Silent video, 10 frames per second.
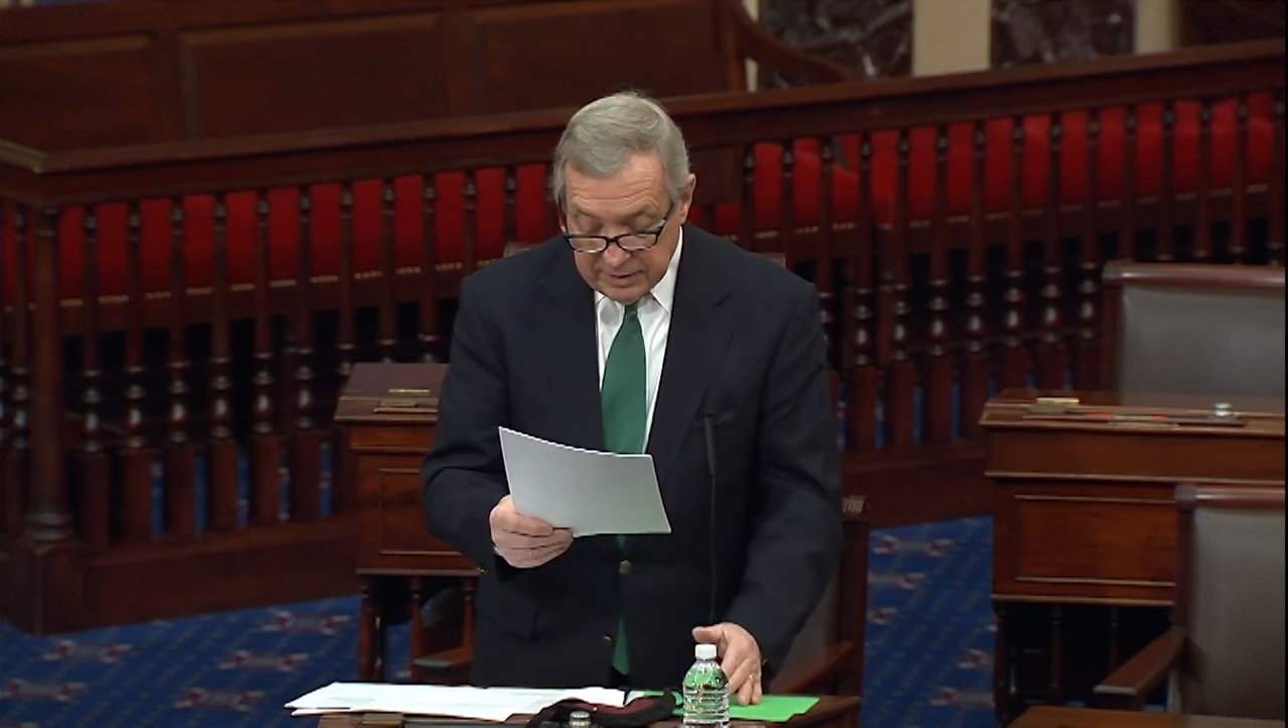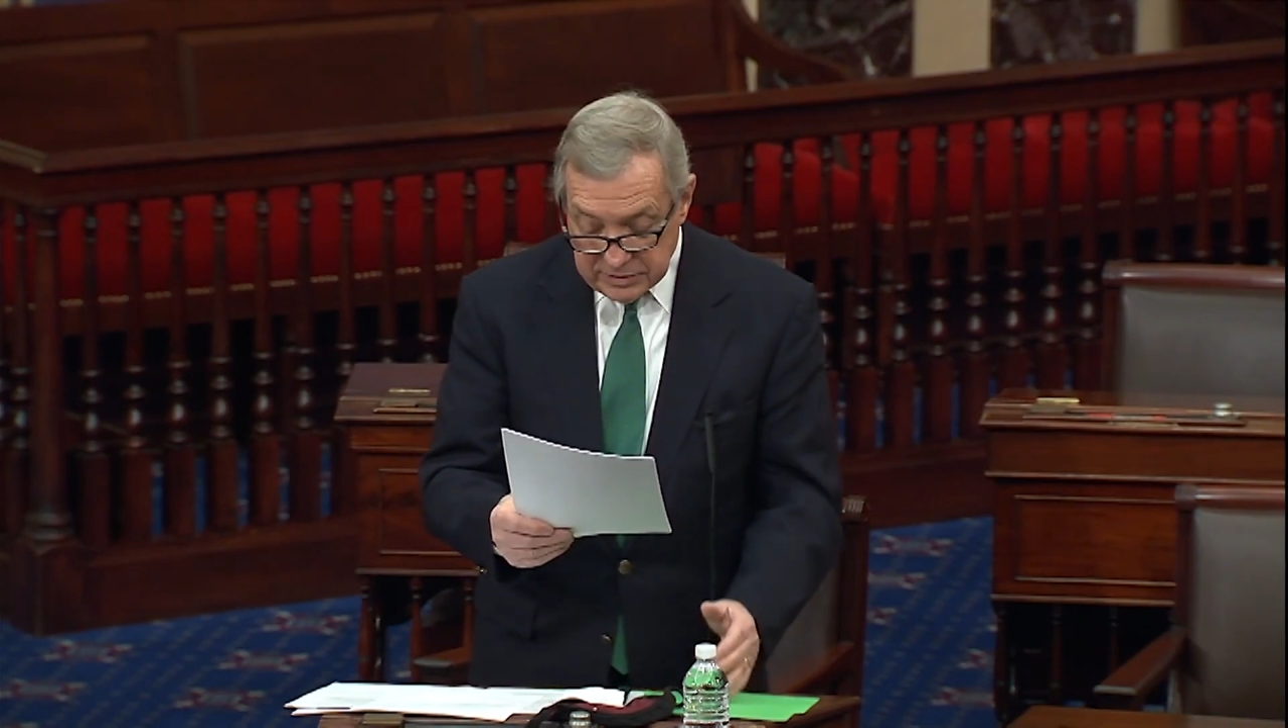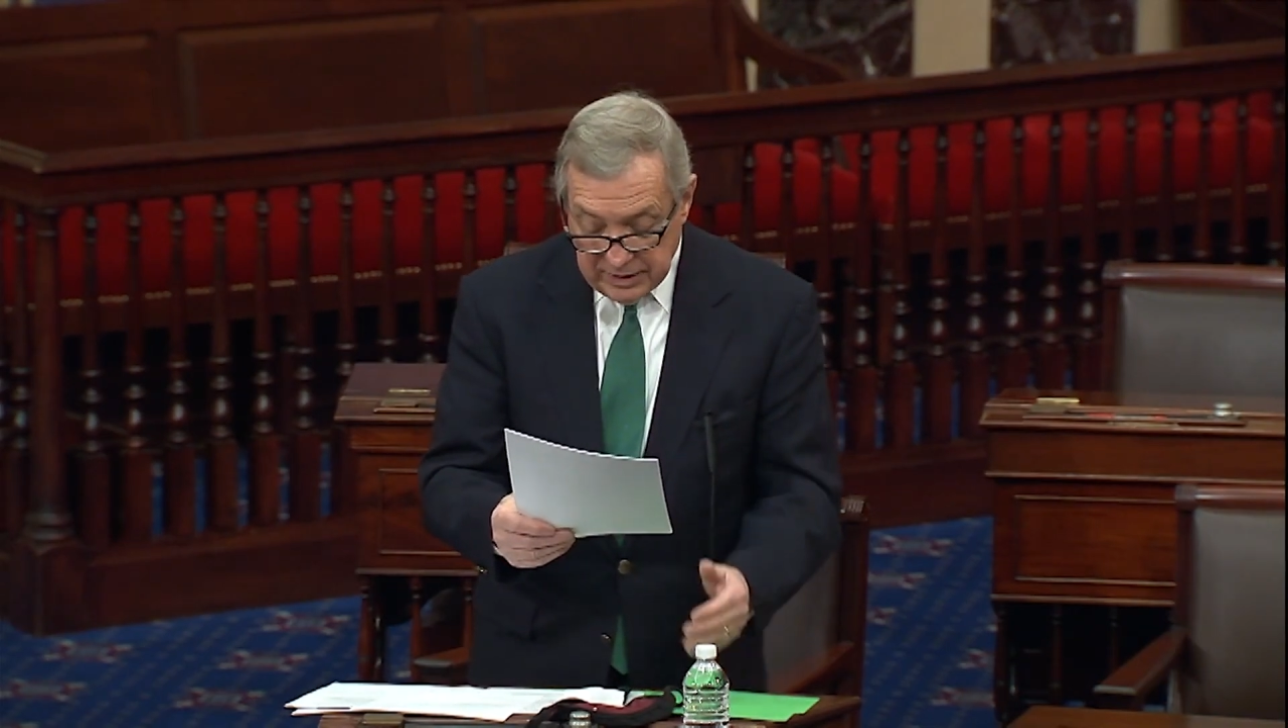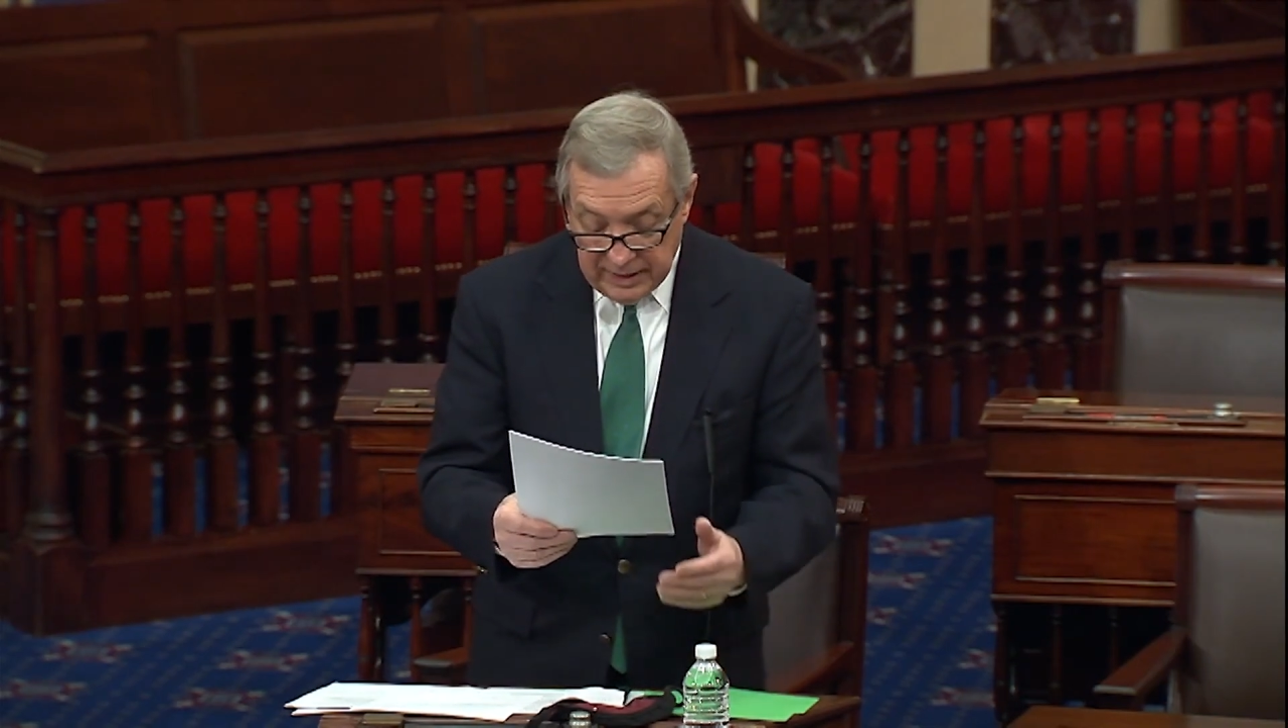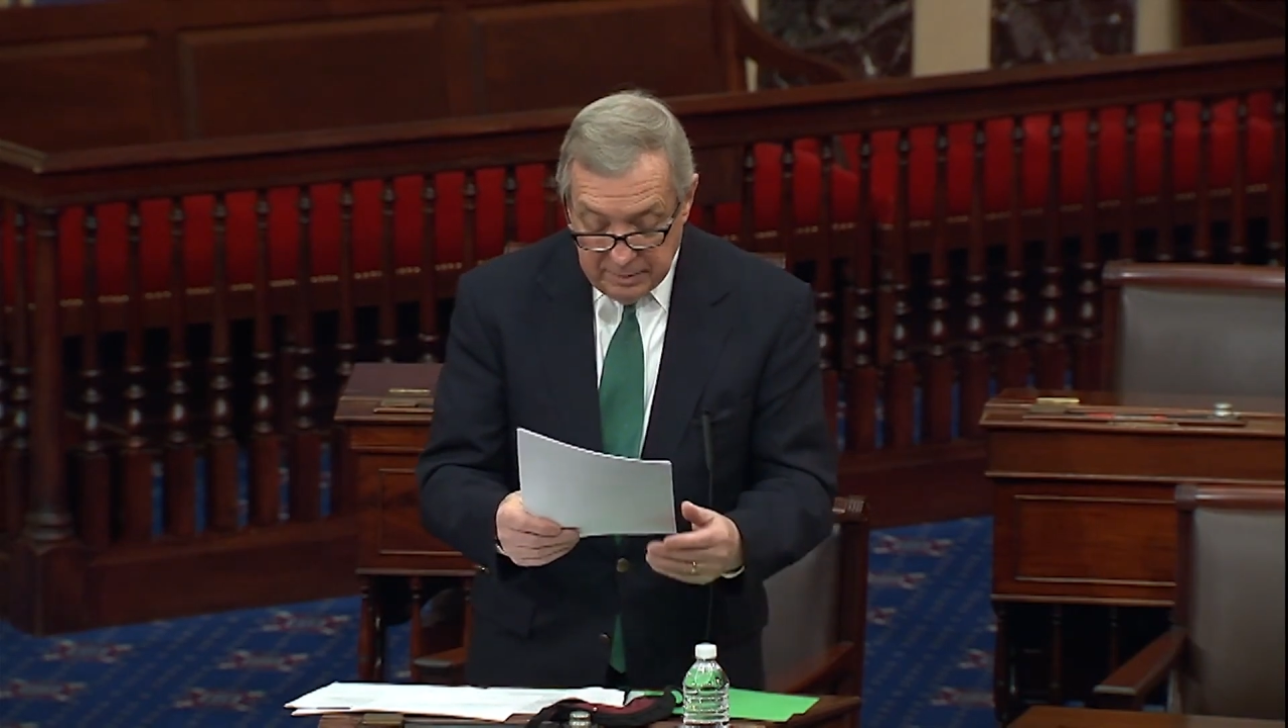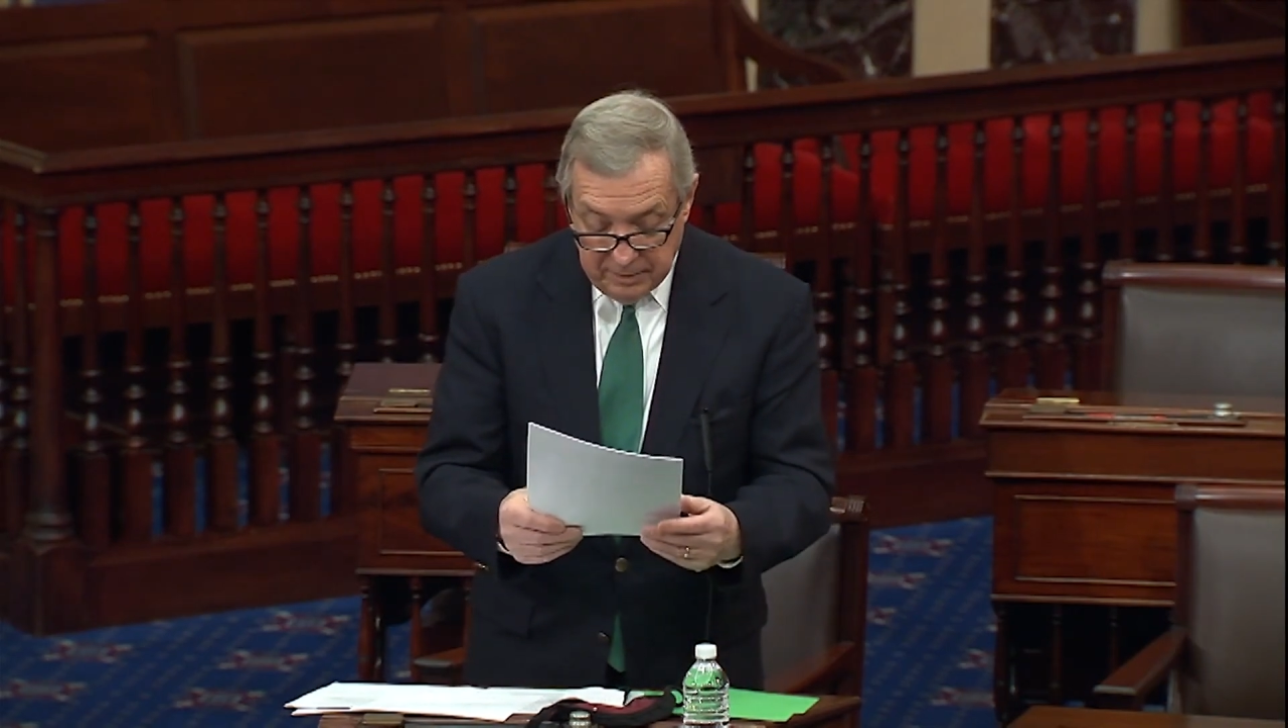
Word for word: has led in